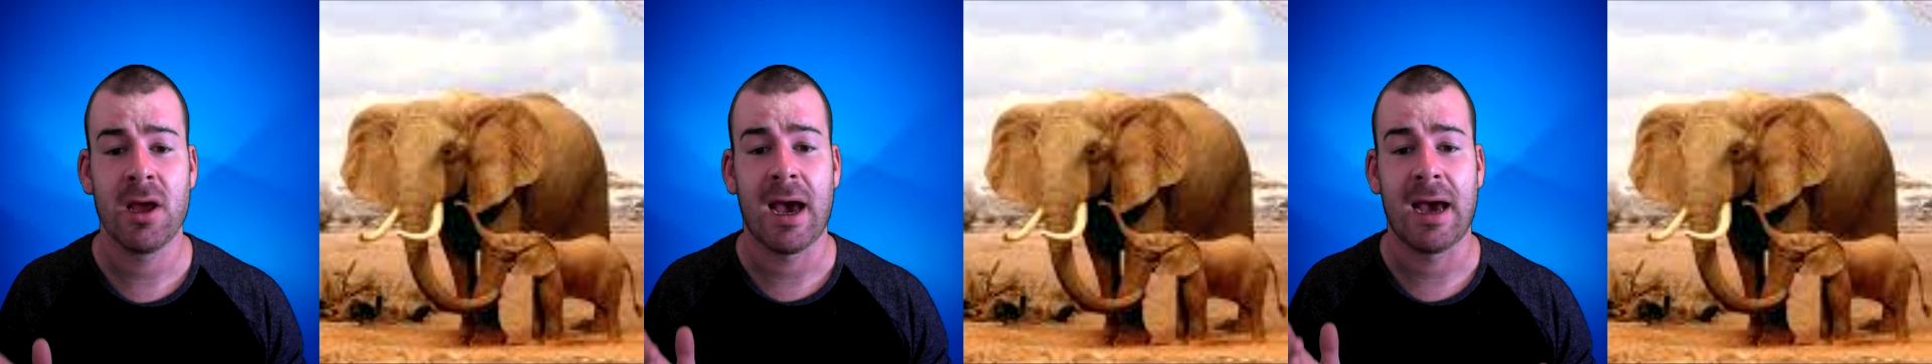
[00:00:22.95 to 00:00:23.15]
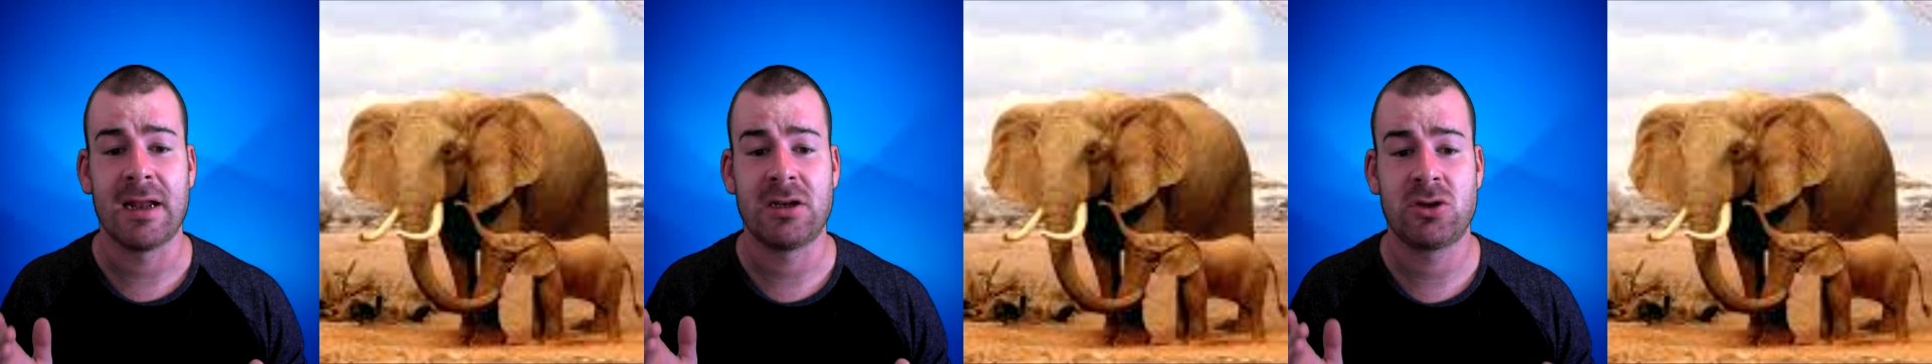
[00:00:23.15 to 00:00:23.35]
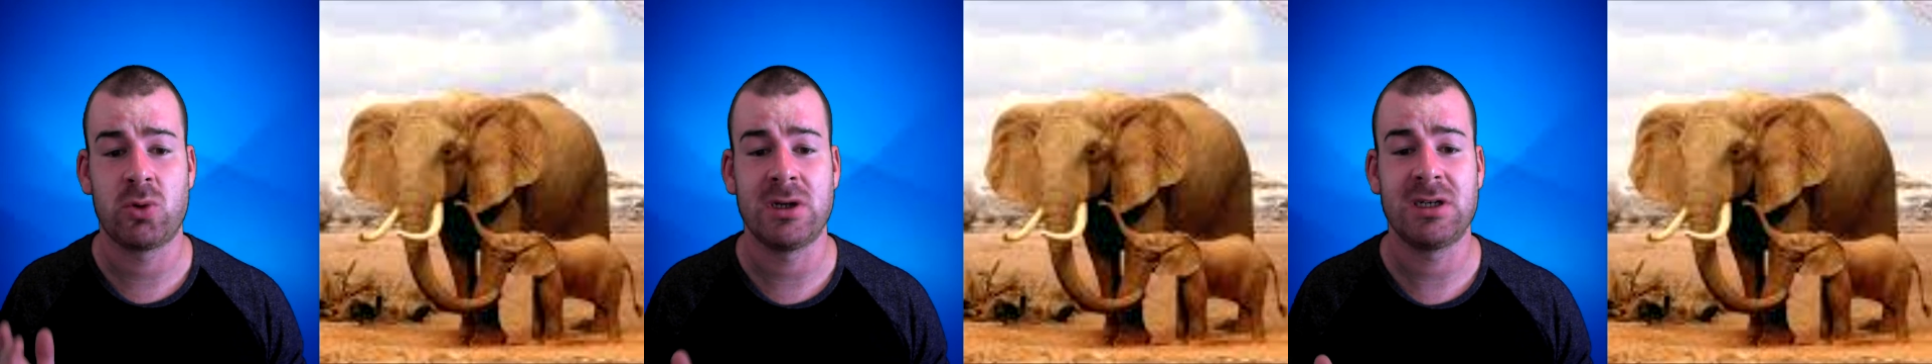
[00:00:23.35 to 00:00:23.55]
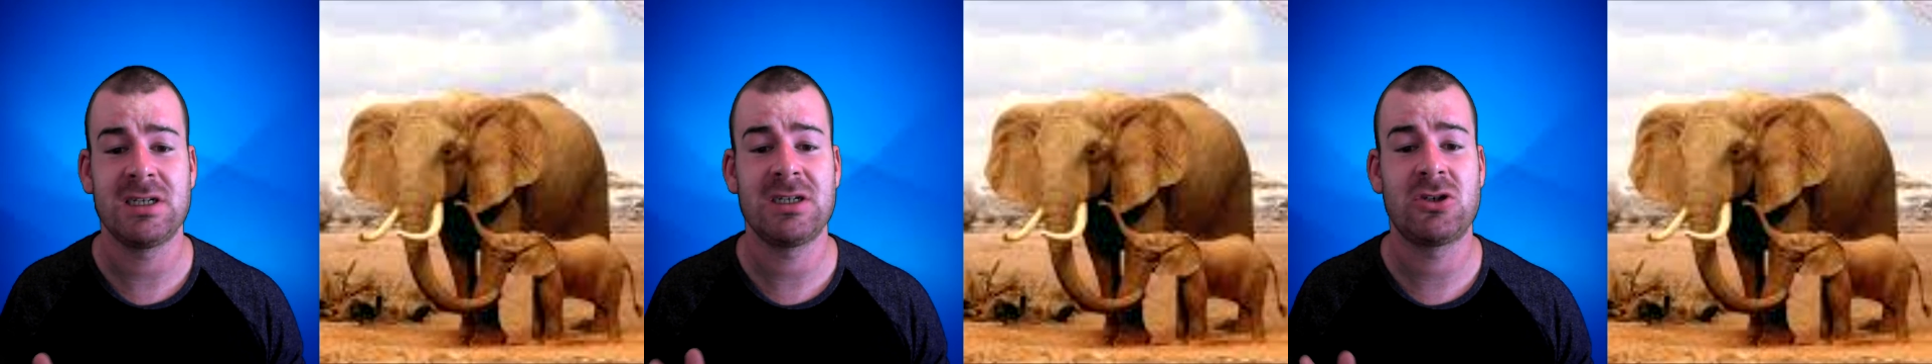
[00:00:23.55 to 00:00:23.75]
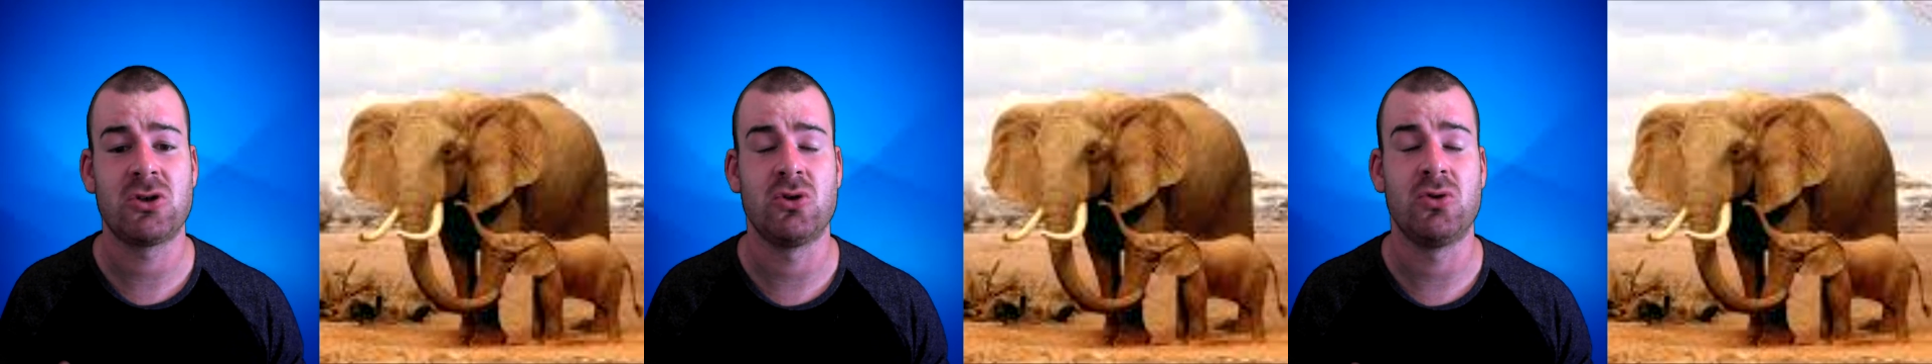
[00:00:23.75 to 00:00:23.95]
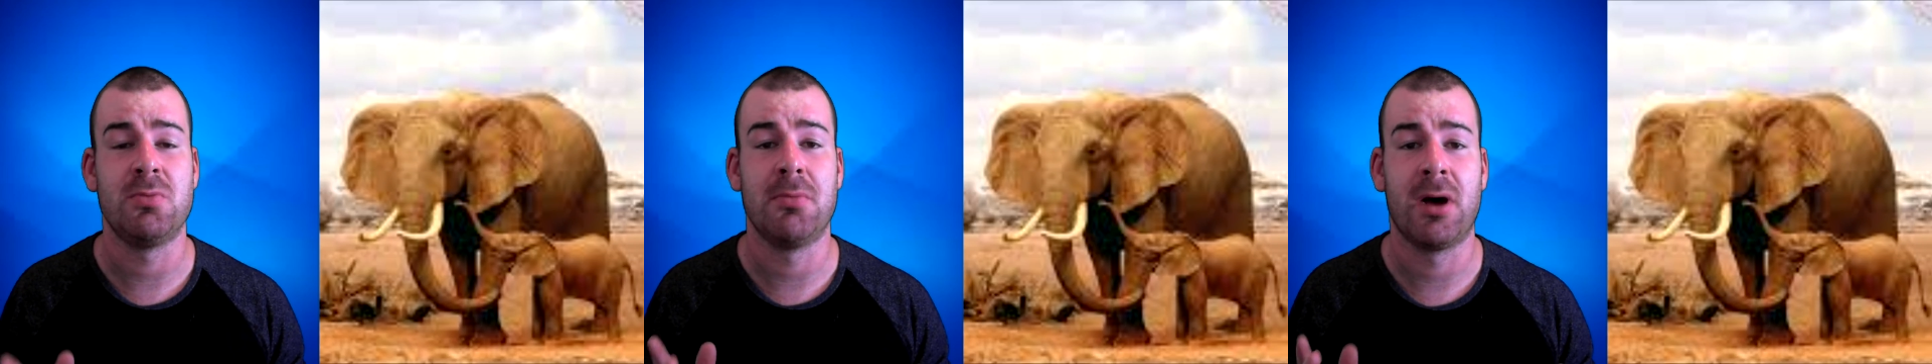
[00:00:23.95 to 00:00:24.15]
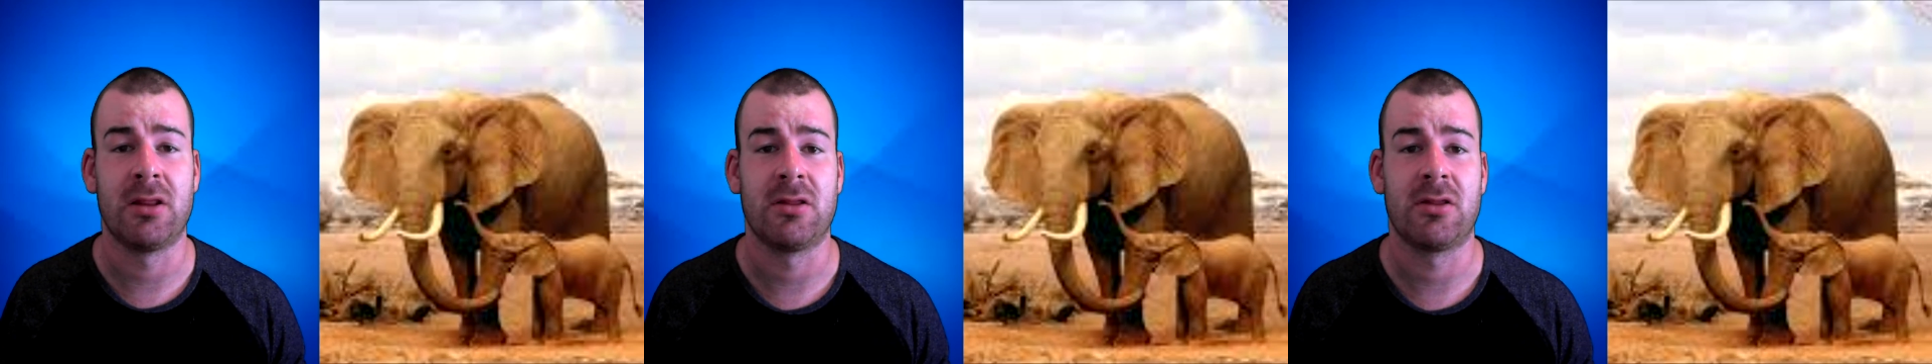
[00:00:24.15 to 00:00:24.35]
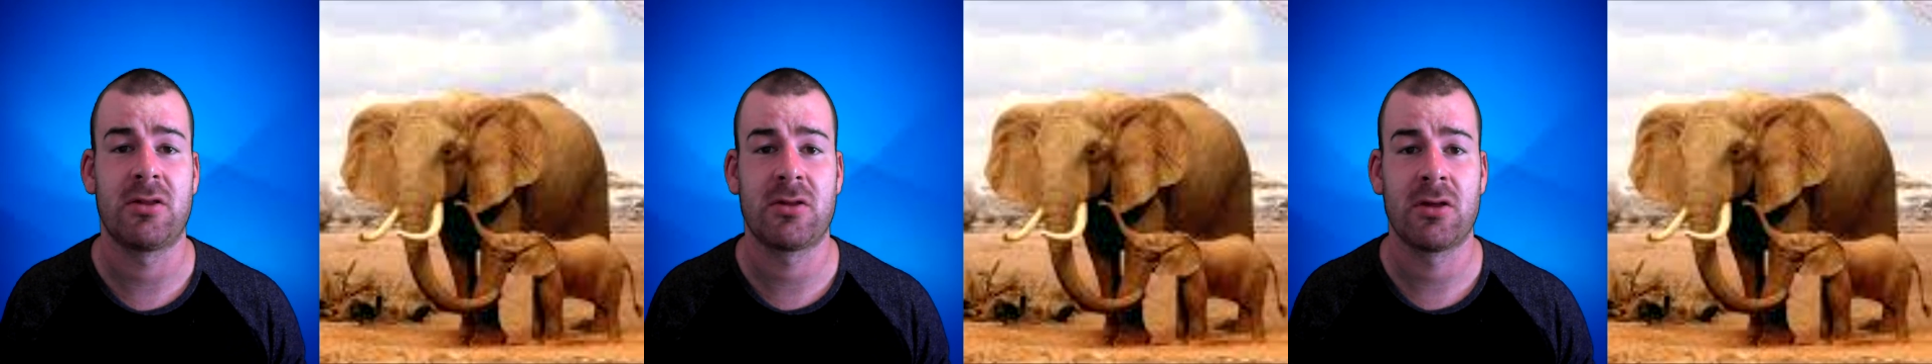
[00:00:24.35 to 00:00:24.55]
at 22
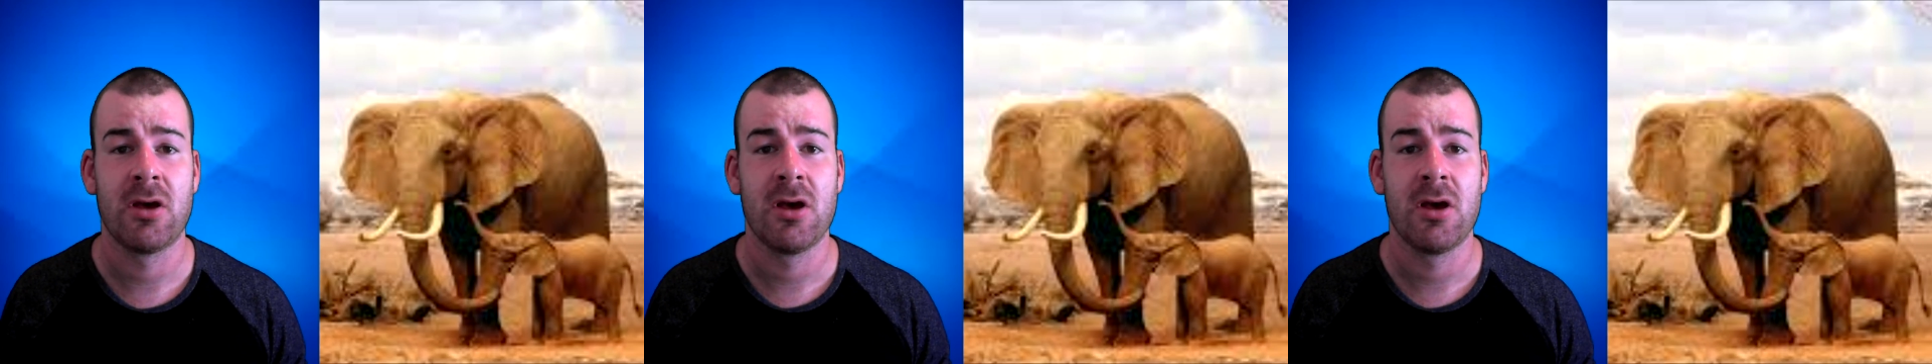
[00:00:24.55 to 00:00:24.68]
months.